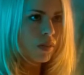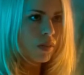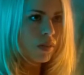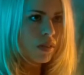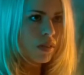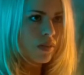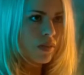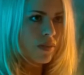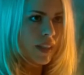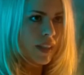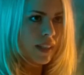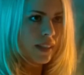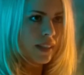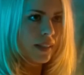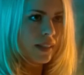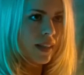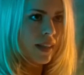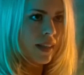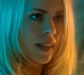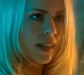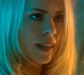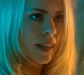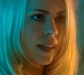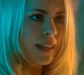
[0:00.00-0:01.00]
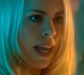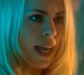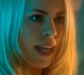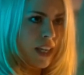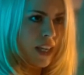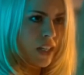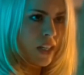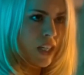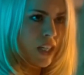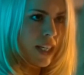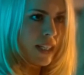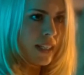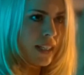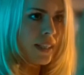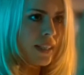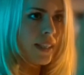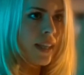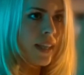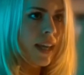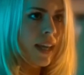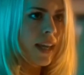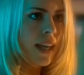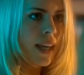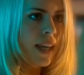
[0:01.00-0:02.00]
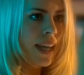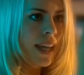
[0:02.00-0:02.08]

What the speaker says: all sorts of things. Nanogenes,